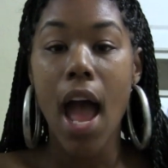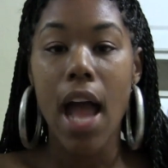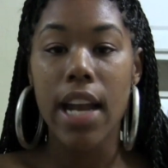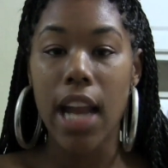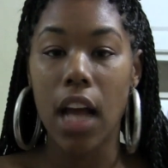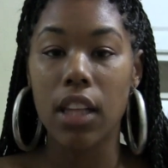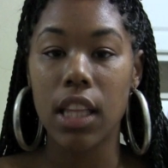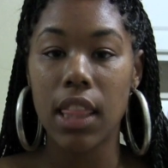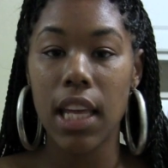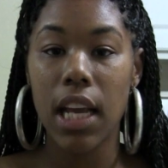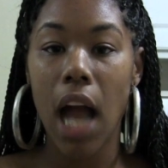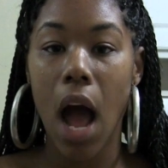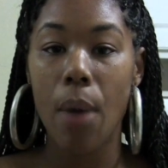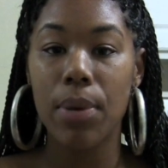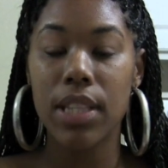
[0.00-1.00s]
Now the
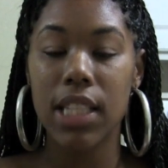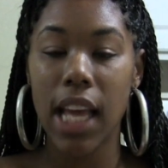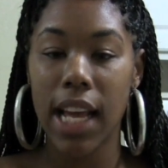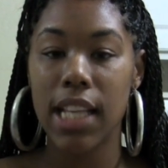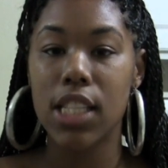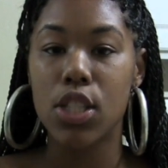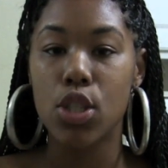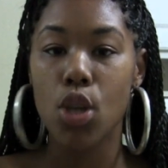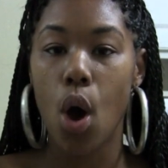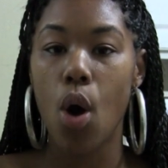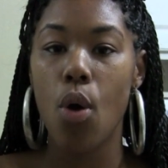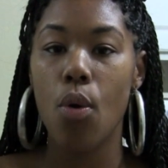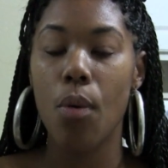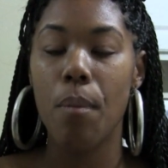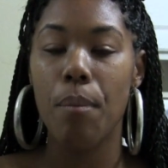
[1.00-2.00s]
thing I would say is
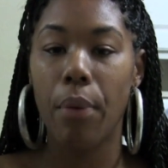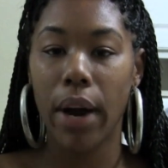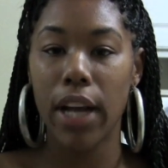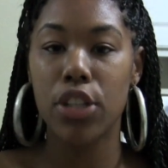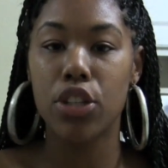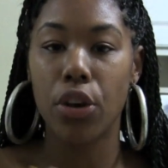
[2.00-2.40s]
don't braid